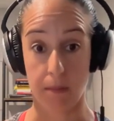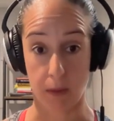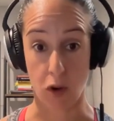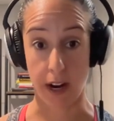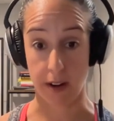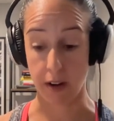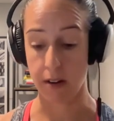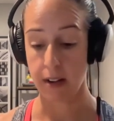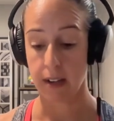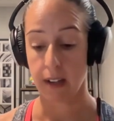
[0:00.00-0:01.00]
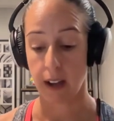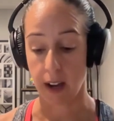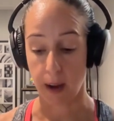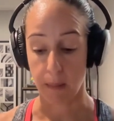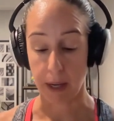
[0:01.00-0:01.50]
greater
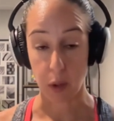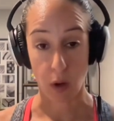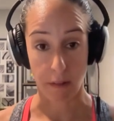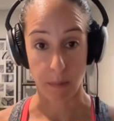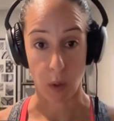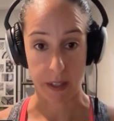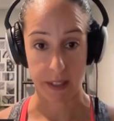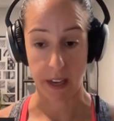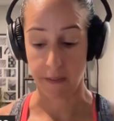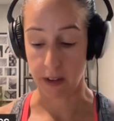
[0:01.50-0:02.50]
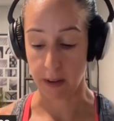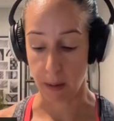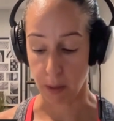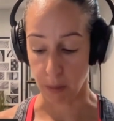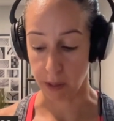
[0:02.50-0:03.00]
by 12.7
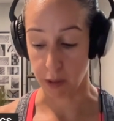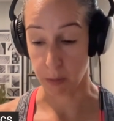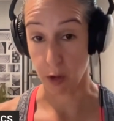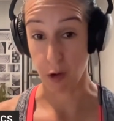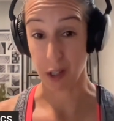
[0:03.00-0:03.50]
millimeters of mercury.